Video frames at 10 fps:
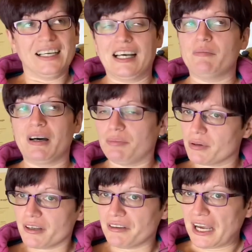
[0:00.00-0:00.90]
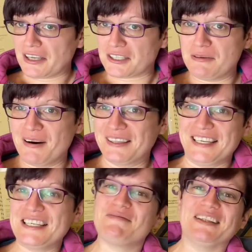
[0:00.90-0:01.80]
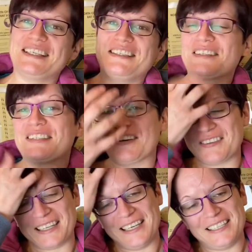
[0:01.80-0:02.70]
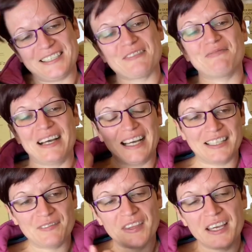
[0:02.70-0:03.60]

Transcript: I'll probably forget some of this, but this is just off kind of the top of my head.